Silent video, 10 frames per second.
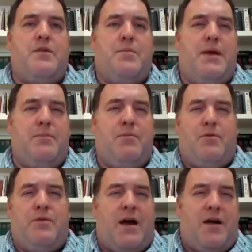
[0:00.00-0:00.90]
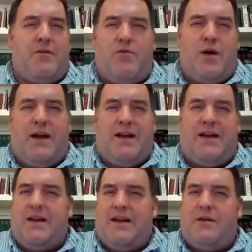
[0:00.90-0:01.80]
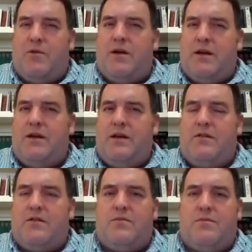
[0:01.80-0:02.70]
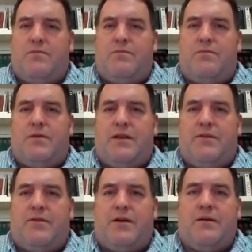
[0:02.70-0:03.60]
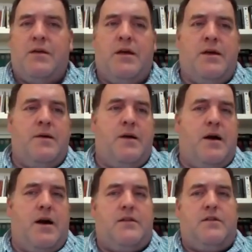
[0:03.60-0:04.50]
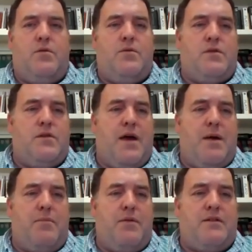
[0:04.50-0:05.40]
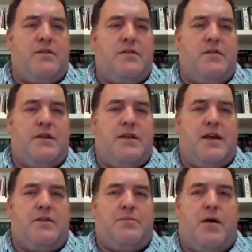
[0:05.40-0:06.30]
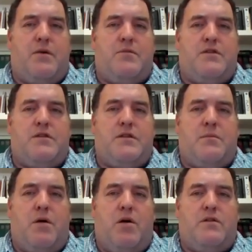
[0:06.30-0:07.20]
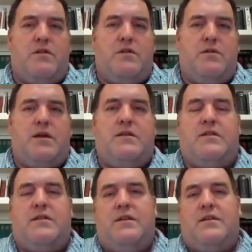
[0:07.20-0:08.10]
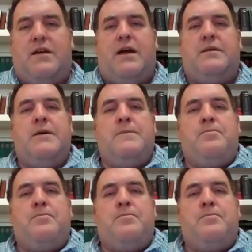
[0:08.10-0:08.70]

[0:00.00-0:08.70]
the people not quite getting what he's delivering. All right, so that brings us to the next part, which is the multitude at the seaside.